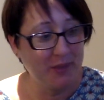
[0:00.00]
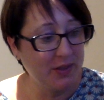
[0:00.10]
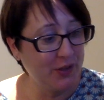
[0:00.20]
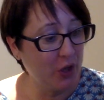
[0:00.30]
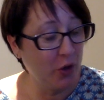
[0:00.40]

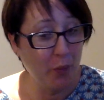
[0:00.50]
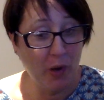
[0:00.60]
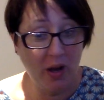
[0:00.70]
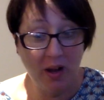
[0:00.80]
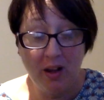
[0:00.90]
So
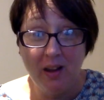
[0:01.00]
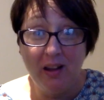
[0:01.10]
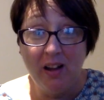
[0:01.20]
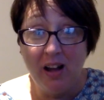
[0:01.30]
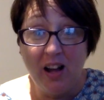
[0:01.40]

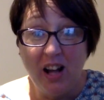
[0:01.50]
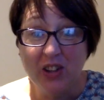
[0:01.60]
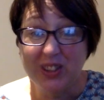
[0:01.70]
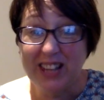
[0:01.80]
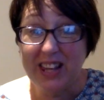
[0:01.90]
I'll
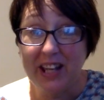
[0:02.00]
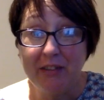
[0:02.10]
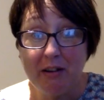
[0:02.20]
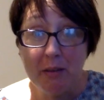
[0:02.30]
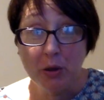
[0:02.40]
just say thank you
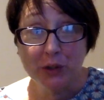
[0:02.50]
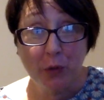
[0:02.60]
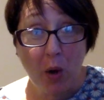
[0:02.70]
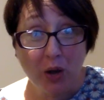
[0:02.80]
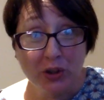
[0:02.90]
very much for
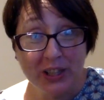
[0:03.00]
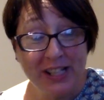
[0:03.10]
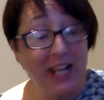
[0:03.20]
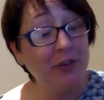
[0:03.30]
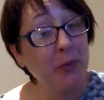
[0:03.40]
watching.
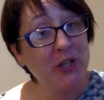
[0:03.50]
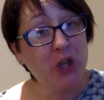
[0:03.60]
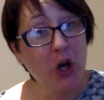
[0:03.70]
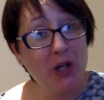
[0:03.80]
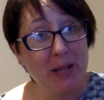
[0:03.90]
If you
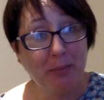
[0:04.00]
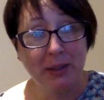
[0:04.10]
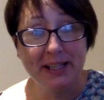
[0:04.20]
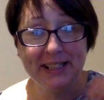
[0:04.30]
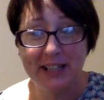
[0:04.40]
enjoyed it,
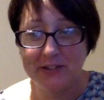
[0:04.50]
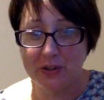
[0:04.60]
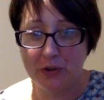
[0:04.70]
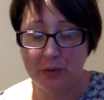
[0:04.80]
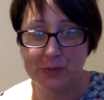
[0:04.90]
please give us a
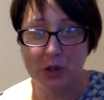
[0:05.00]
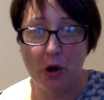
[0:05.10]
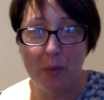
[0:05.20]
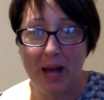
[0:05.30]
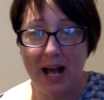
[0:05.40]
thumbs
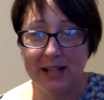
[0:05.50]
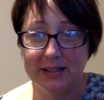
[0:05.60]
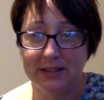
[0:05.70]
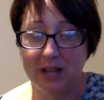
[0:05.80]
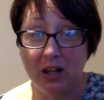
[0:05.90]
up
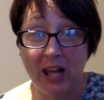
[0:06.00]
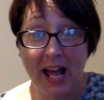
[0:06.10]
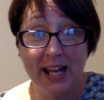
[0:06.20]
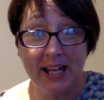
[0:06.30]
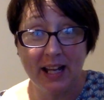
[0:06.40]
and
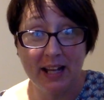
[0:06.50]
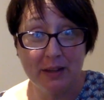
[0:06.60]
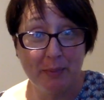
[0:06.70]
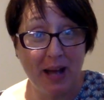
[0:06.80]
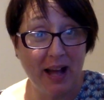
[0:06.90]
like, hit
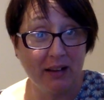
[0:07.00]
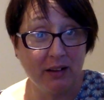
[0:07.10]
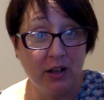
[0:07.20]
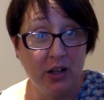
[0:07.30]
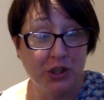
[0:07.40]
the
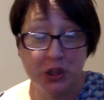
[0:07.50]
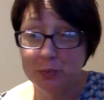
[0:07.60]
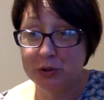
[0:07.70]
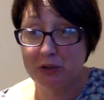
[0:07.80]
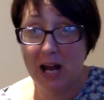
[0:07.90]
bell,
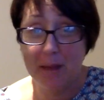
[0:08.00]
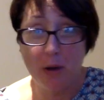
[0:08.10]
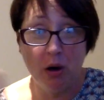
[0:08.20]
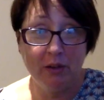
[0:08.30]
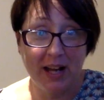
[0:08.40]
subscribe,
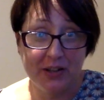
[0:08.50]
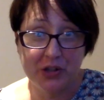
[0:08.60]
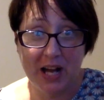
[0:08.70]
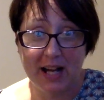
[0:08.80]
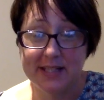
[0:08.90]
all that
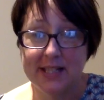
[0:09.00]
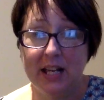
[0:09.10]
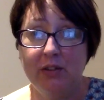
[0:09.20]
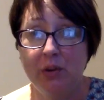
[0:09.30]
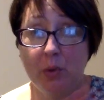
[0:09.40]
jazz
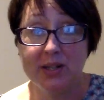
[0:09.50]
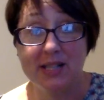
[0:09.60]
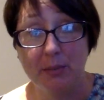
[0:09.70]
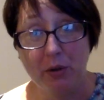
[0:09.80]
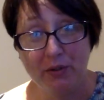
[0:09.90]
if you want to
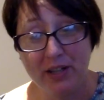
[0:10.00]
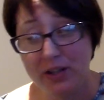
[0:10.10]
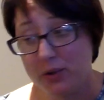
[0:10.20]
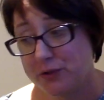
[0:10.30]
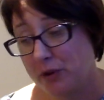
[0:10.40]
see more
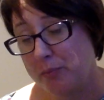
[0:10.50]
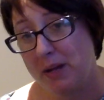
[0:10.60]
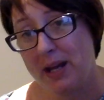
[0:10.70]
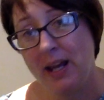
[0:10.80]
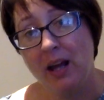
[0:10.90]
videos from
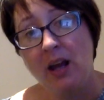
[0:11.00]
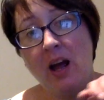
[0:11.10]
me.